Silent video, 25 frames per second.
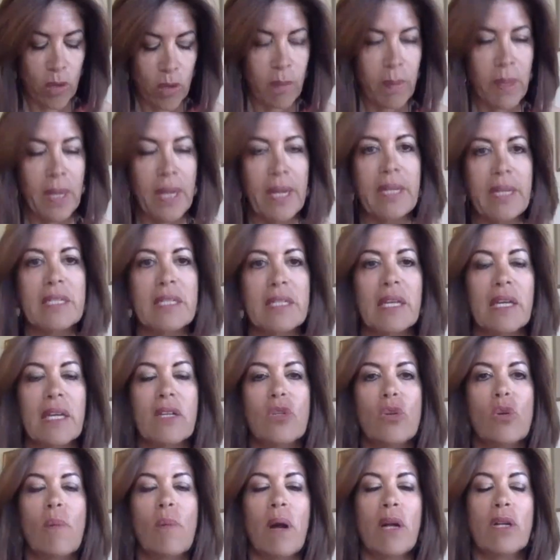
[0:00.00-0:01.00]
be listening
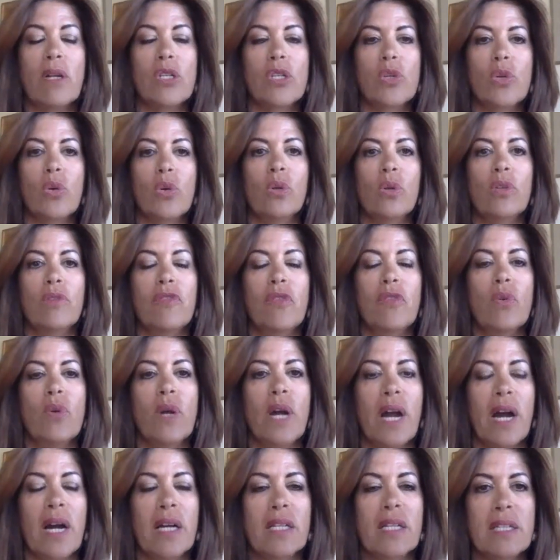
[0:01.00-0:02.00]
too much to all the
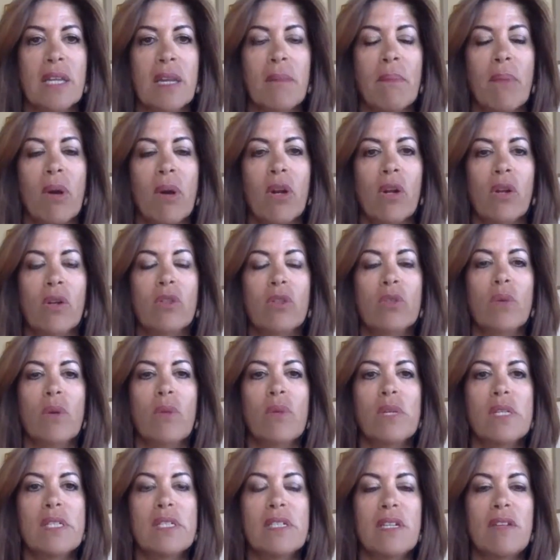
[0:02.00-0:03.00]
forecasts and models we
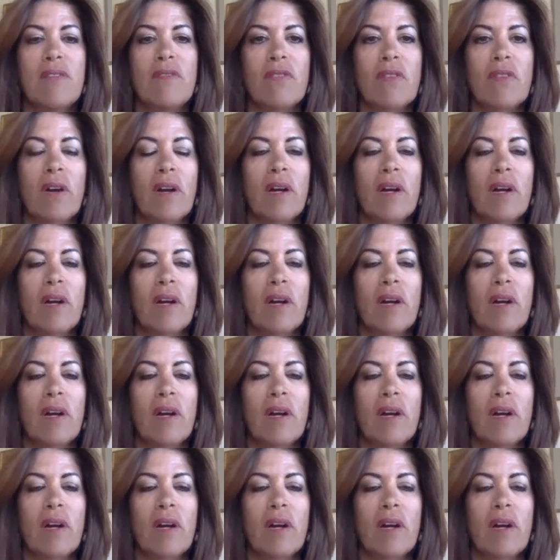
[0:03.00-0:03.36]
receive